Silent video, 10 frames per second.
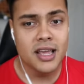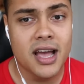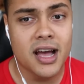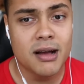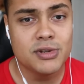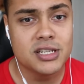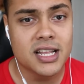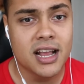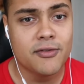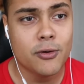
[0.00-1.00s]
Yeah, I'm just
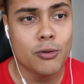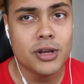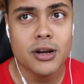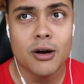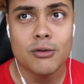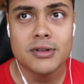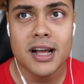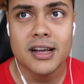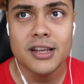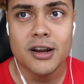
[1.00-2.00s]
thankful, you know,
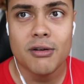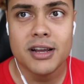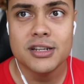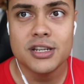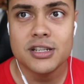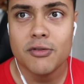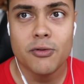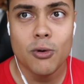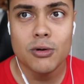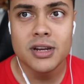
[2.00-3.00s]
that, you know, I can just
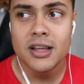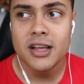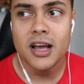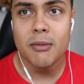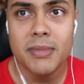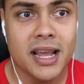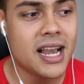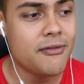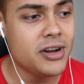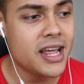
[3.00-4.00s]
afford a
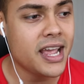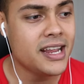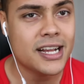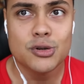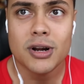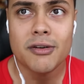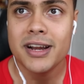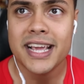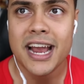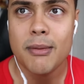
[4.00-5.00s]
meal every day. That's all I
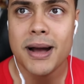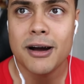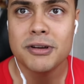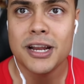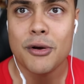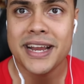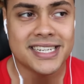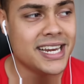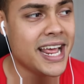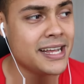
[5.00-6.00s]
really care about, you know,
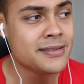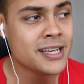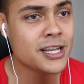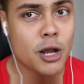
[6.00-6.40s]
internet.